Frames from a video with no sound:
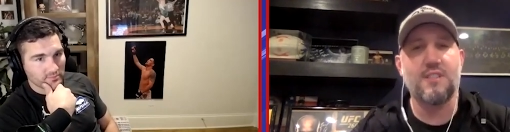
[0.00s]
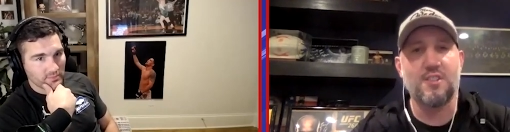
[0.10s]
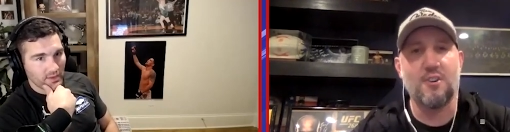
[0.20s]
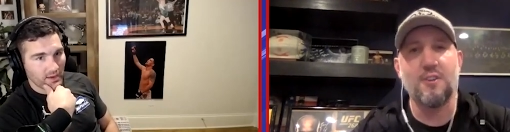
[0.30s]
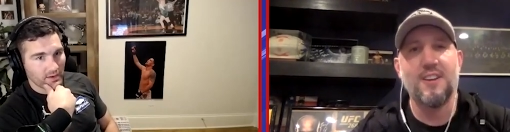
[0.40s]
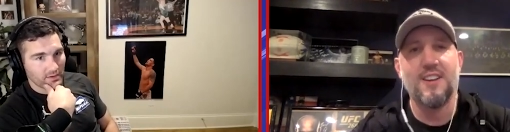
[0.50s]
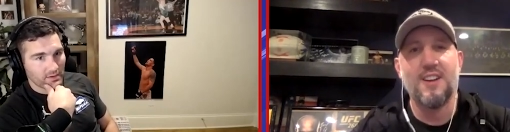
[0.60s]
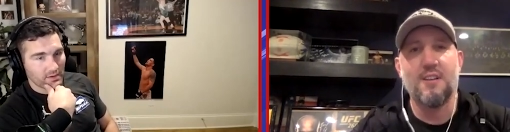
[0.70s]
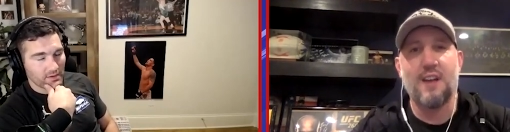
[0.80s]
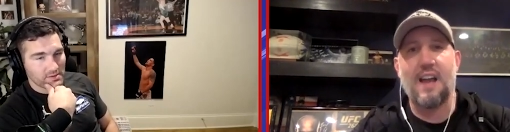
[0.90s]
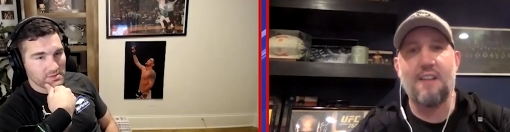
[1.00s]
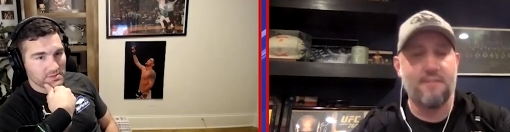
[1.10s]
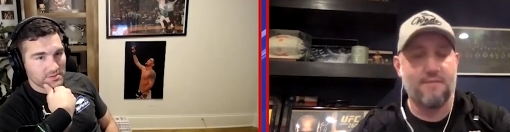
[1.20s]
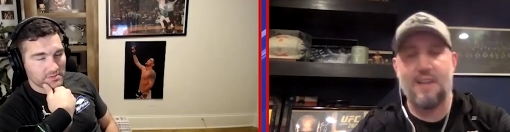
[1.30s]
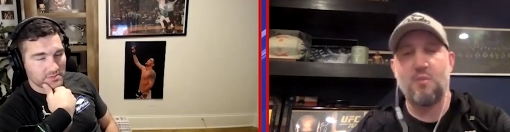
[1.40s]
Speaker 1: so yeah. like
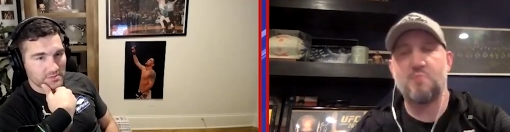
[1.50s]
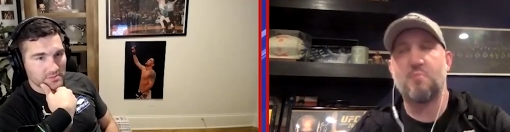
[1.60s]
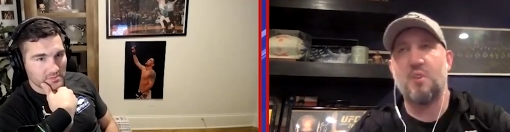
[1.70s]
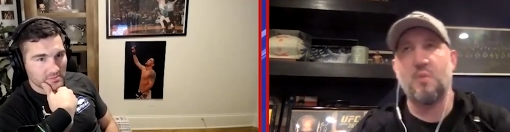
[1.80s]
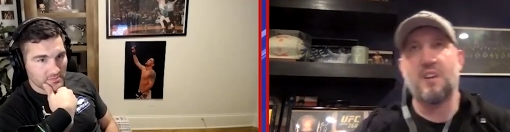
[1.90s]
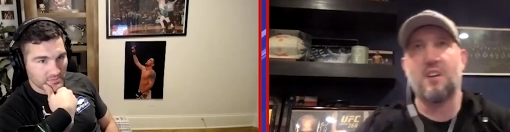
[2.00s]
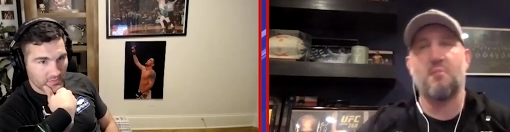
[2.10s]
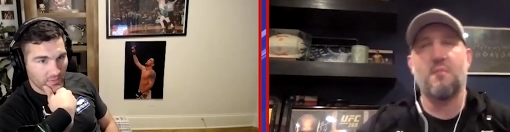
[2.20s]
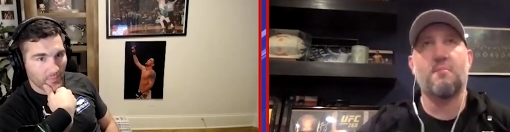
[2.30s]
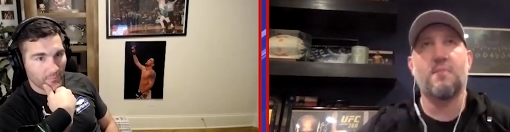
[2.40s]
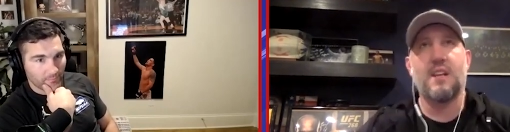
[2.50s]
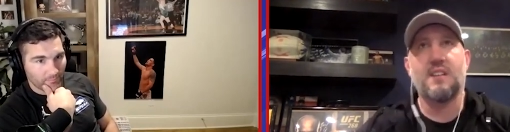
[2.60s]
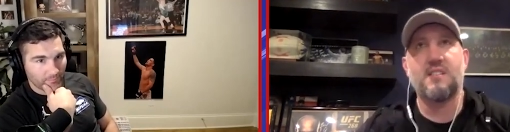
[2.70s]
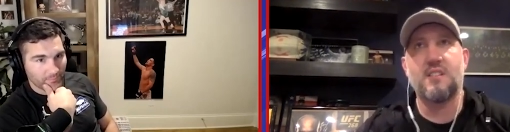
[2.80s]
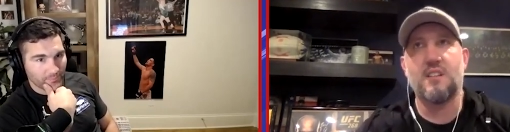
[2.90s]
I've that one's pretty weak on me. But
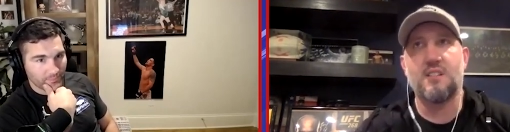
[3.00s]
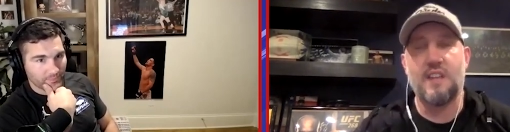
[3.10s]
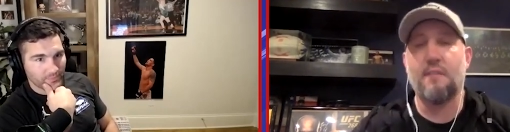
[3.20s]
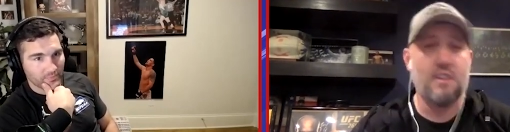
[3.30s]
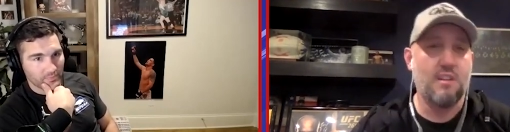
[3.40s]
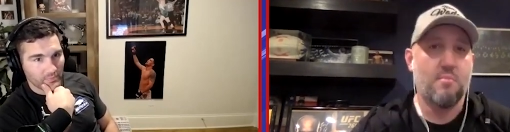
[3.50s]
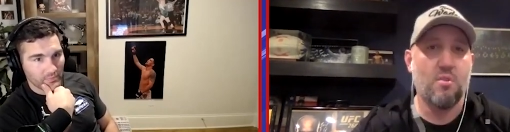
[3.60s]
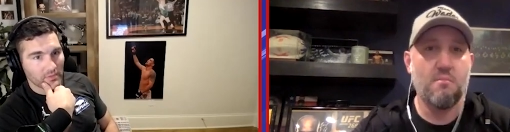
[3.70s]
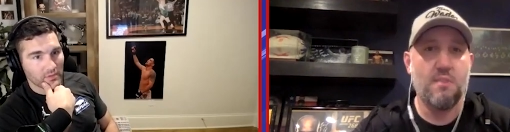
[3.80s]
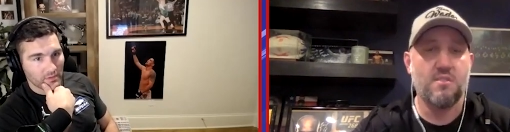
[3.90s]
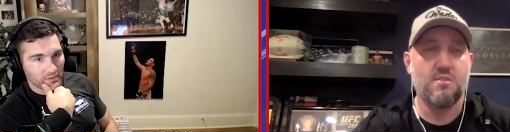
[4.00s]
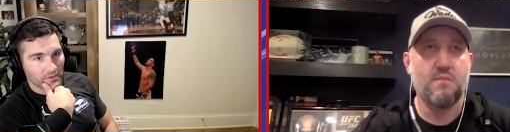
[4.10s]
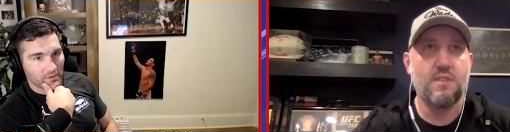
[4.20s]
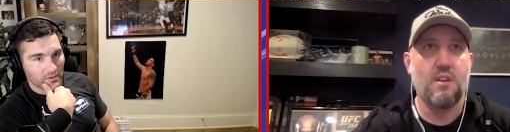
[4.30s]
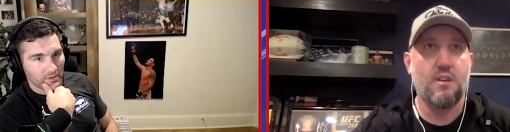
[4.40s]
it's, it's definitely an important muscle,
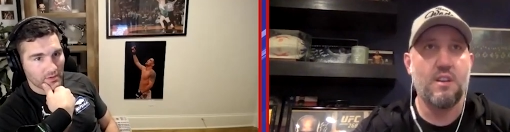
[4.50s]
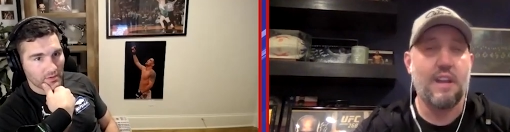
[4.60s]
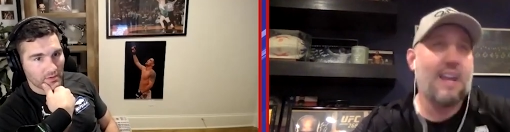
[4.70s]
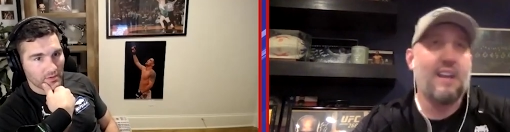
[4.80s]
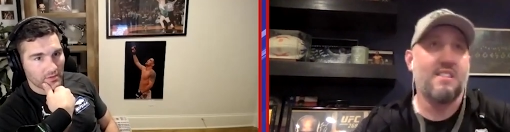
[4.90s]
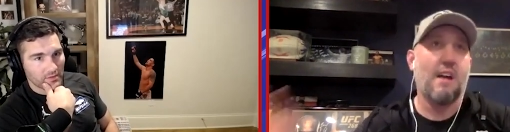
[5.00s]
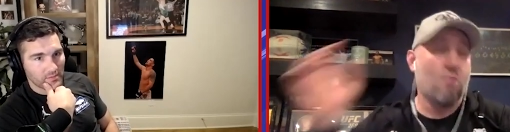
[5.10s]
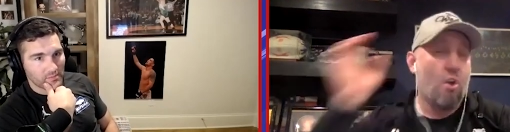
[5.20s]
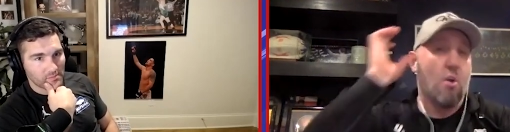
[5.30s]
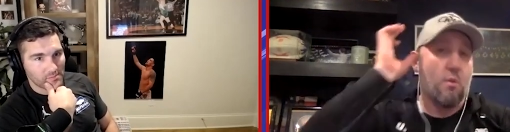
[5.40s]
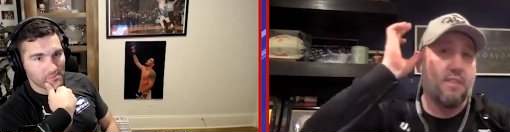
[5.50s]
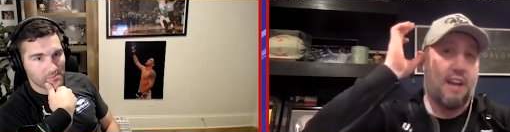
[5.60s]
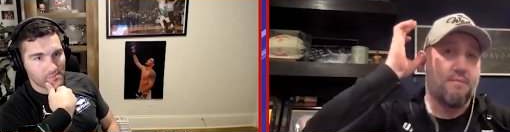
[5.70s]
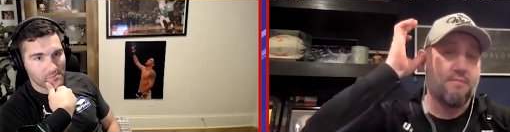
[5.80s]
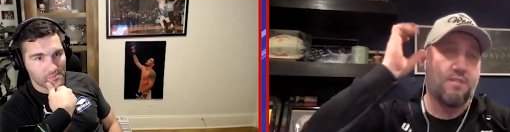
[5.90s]
you know. And, he, and, again, he's not wrong with
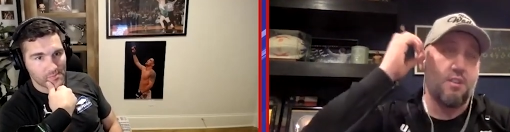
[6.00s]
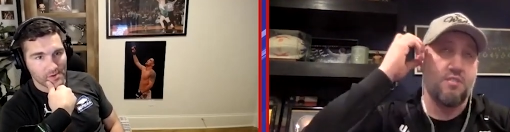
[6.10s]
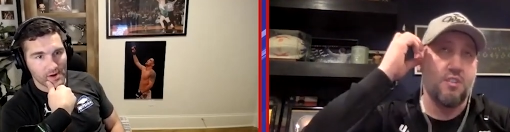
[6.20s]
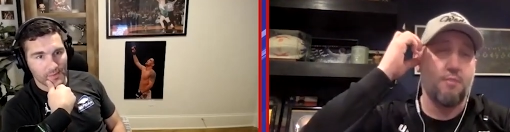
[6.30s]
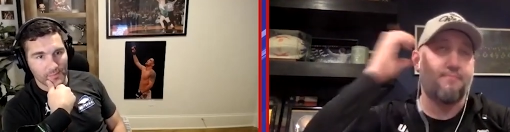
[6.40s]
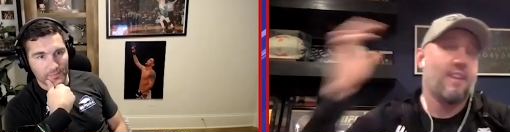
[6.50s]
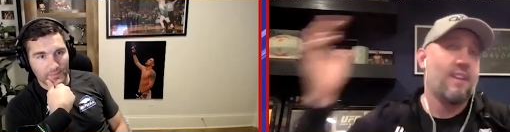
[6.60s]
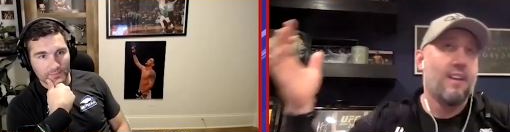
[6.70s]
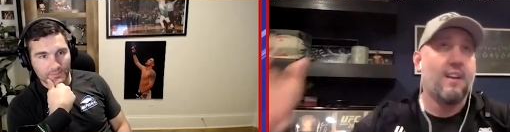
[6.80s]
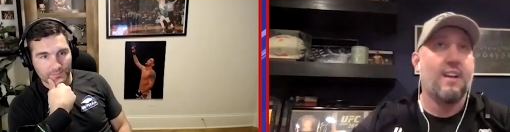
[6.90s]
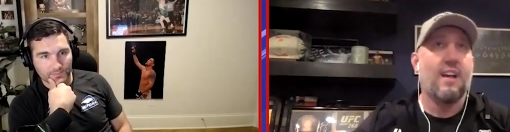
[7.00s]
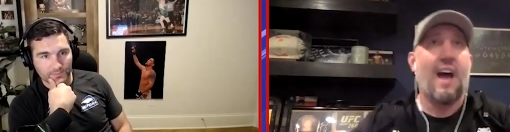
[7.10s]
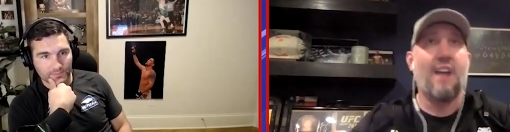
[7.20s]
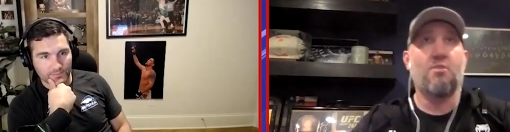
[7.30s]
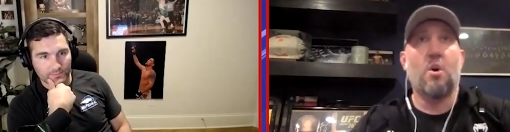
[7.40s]
that, you know. So yeah.
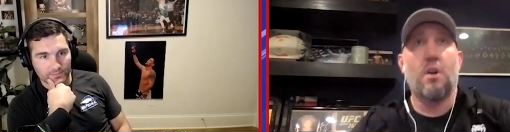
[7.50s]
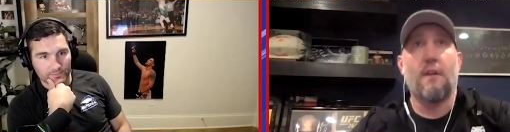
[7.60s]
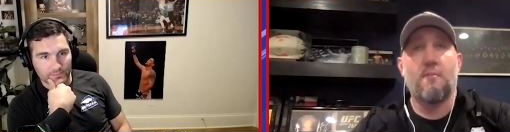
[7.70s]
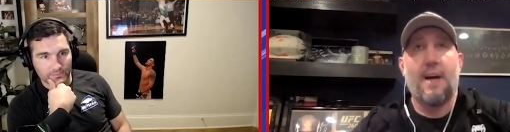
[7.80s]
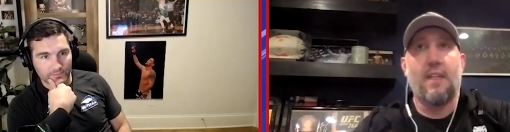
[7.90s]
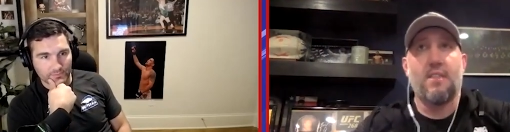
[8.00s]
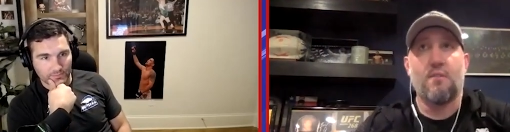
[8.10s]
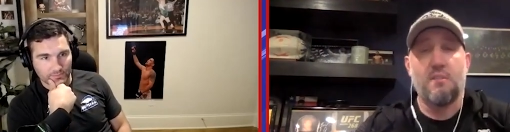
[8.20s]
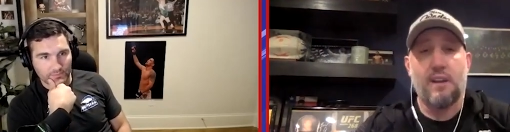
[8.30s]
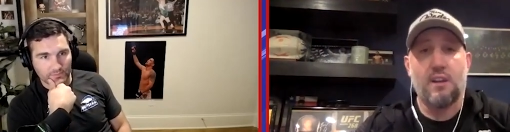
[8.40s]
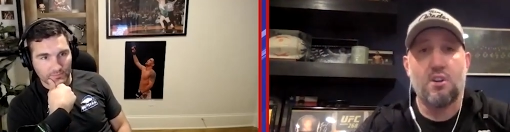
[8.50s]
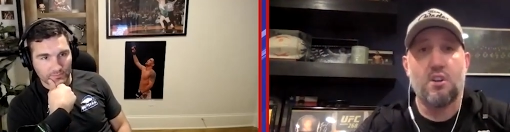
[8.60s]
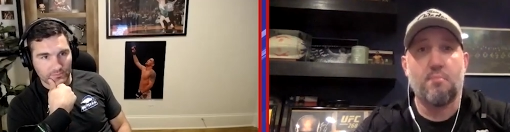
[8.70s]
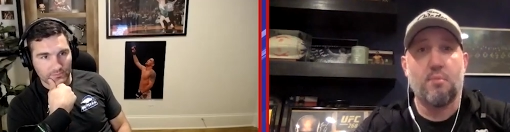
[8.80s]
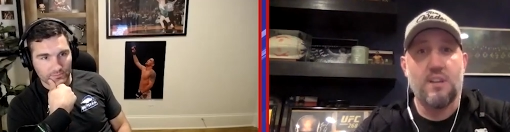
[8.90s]
I don't know enough about it to really make a
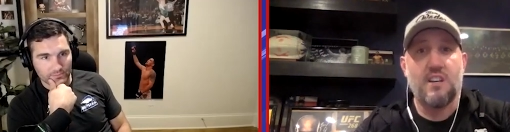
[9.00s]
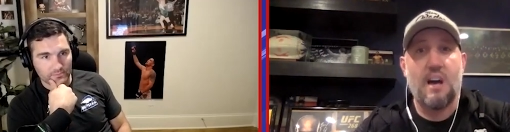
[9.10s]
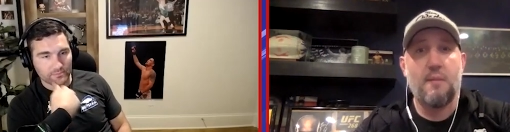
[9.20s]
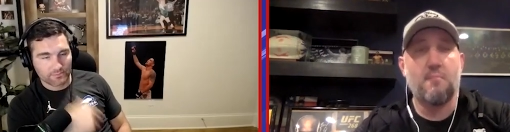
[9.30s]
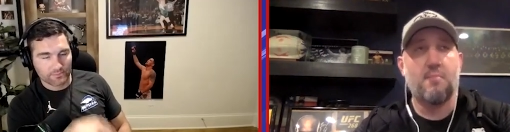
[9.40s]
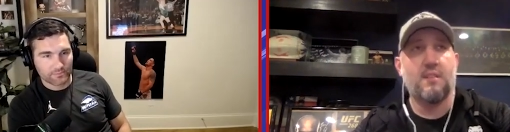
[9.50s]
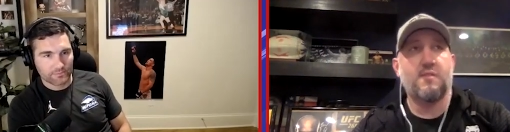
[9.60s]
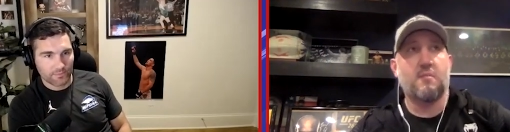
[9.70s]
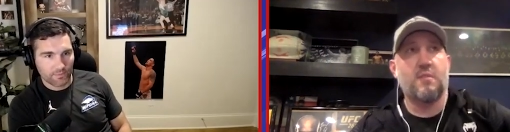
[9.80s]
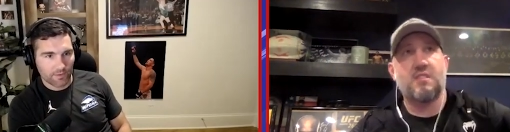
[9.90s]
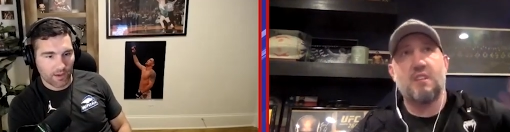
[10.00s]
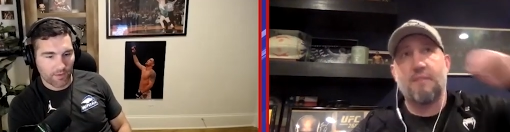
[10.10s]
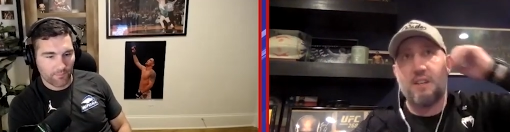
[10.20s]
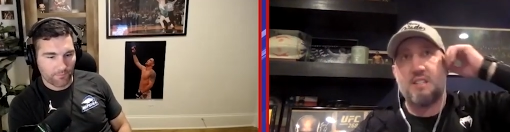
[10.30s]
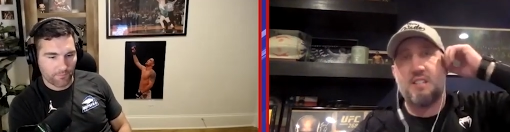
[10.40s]
complete comment. But if some of the stuff yeah.
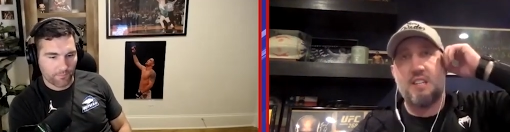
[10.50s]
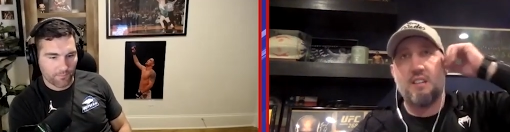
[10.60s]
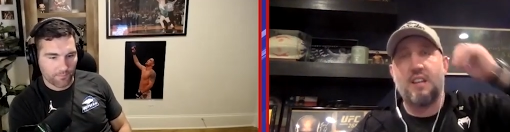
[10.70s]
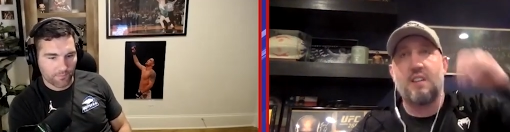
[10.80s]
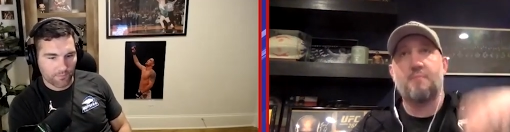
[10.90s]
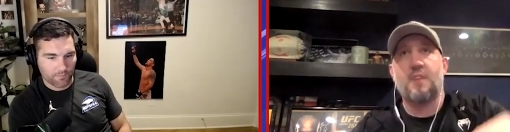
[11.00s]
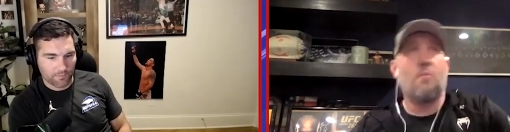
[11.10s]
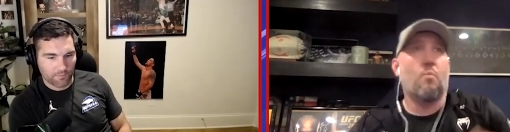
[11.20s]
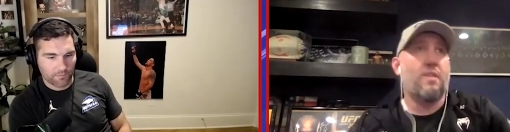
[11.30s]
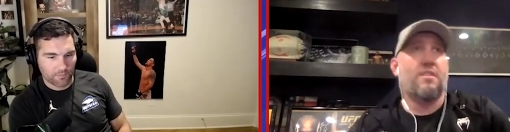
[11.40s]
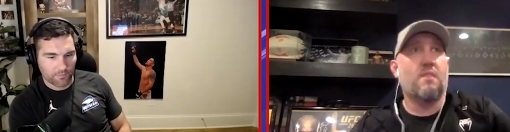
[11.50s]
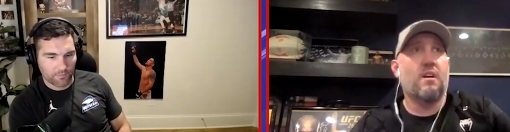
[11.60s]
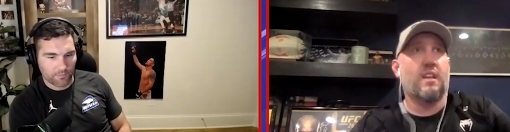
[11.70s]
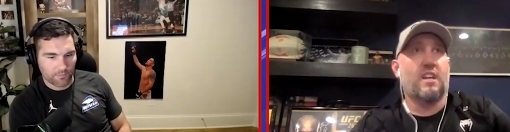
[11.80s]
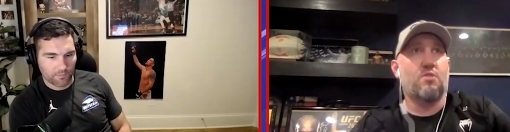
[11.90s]
I see, like I'm with him
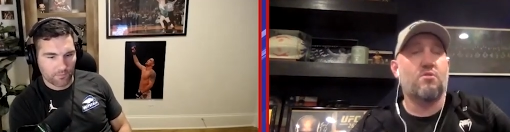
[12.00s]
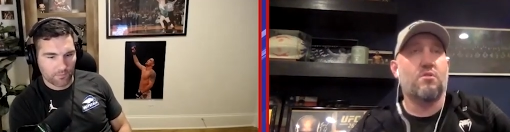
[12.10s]
on, like you